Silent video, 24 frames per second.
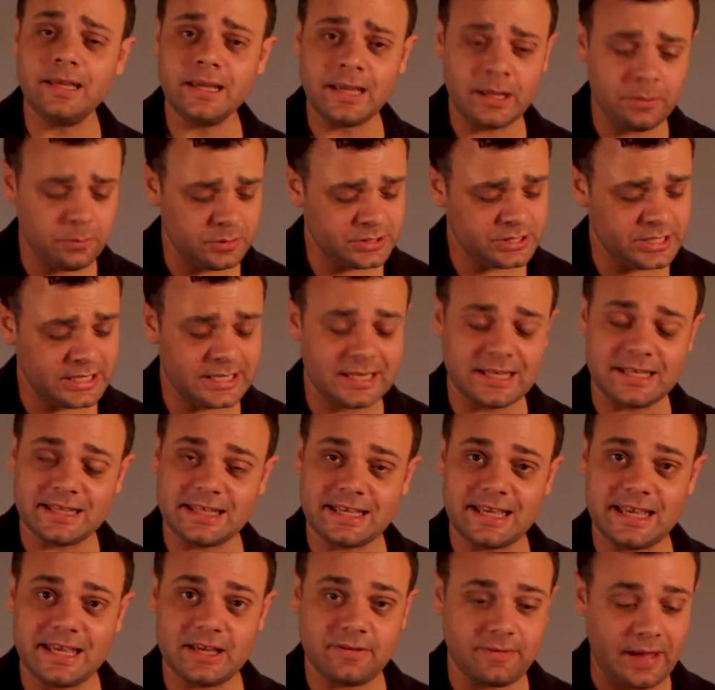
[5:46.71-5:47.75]
Again, we're sticking in the
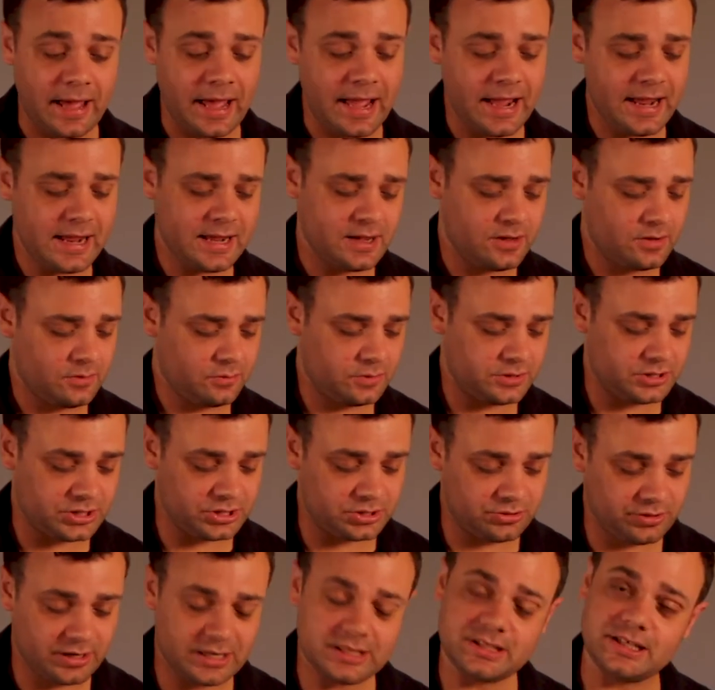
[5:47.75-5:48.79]
key of A, which is
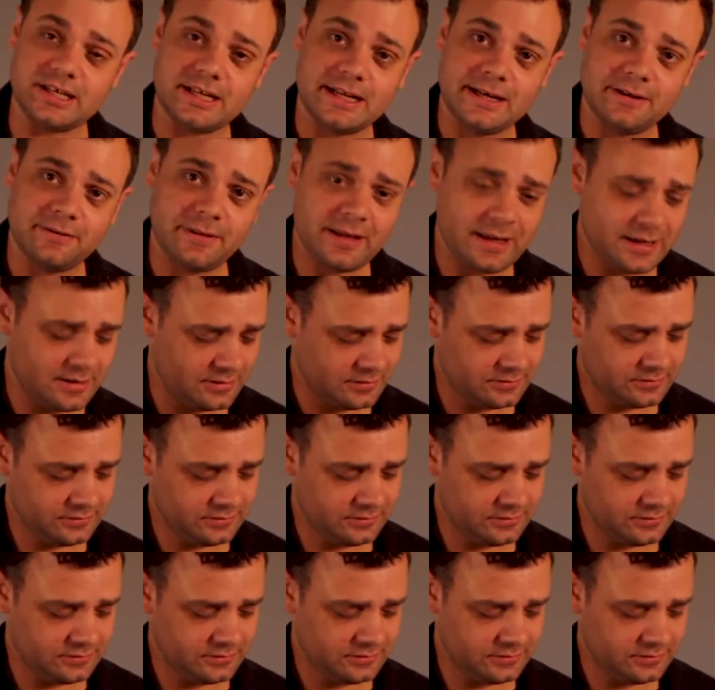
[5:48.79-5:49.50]
crazy and out there.